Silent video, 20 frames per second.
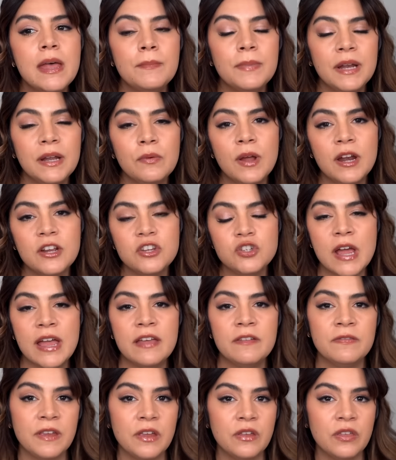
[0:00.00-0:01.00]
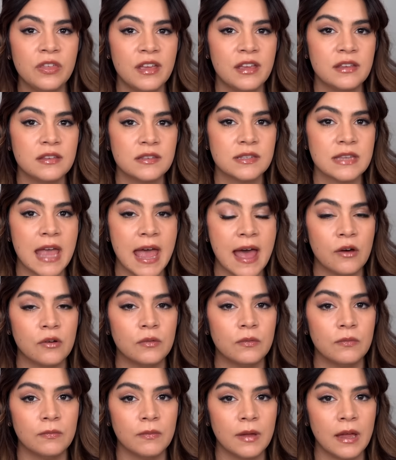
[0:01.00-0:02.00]
but I want to try a few things
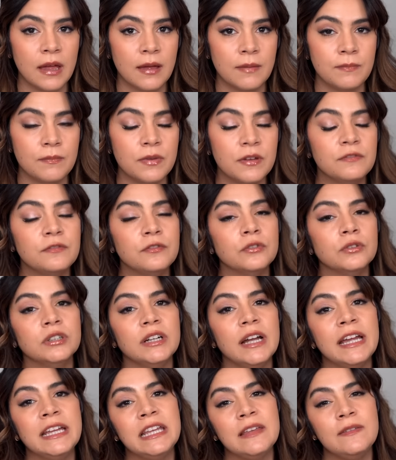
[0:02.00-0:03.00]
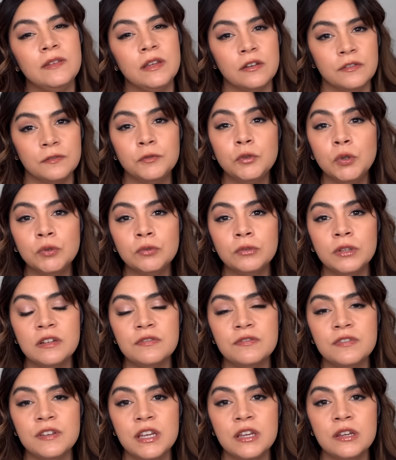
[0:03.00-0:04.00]
out before I give you a full
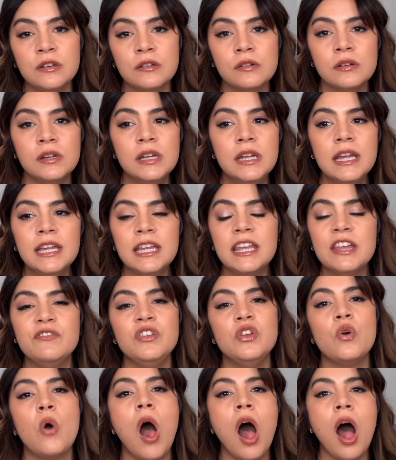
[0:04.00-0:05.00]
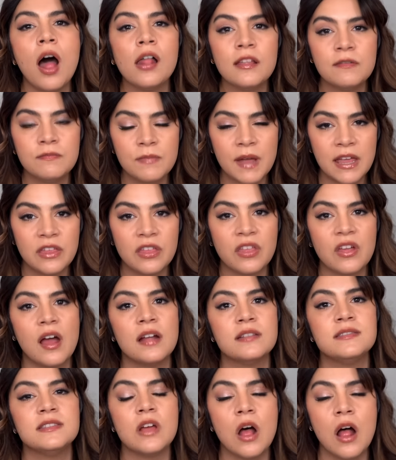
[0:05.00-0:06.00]
review, give you all of my
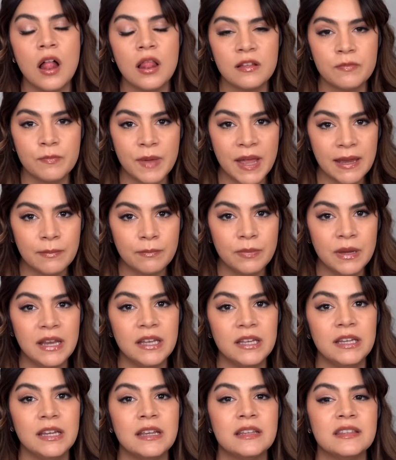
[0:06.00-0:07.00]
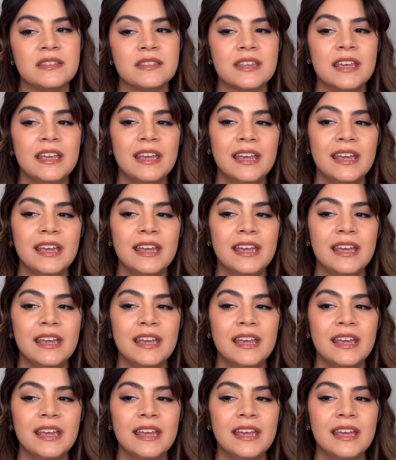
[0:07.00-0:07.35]
thoughts, all of my opinions.